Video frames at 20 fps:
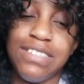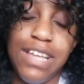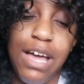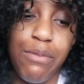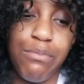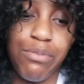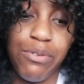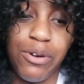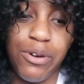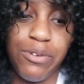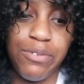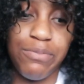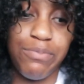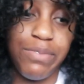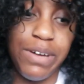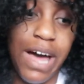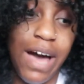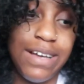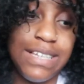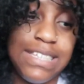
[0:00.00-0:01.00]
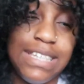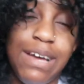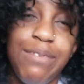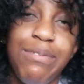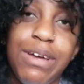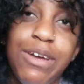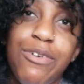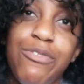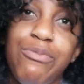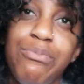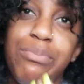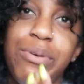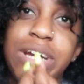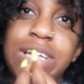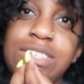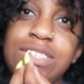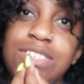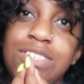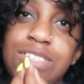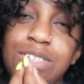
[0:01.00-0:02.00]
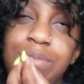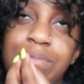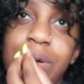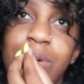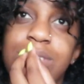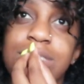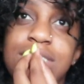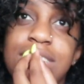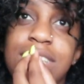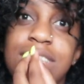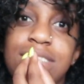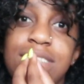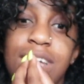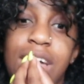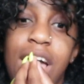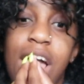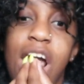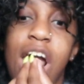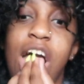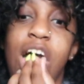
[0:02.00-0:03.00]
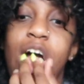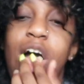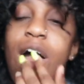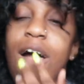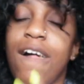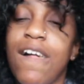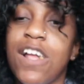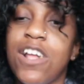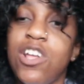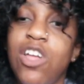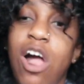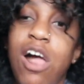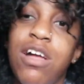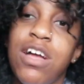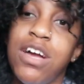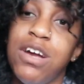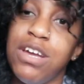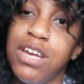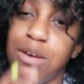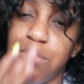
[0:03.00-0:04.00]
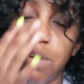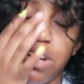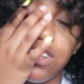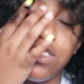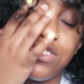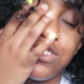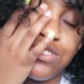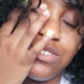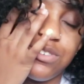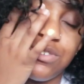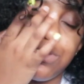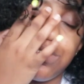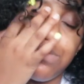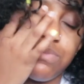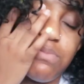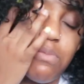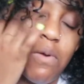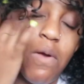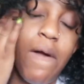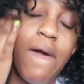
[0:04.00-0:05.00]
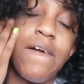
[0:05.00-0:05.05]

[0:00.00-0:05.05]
Not bro, but I was like, I'm getting braces soon. I'm not gonna say his name. I'm like, I'm getting braces soon.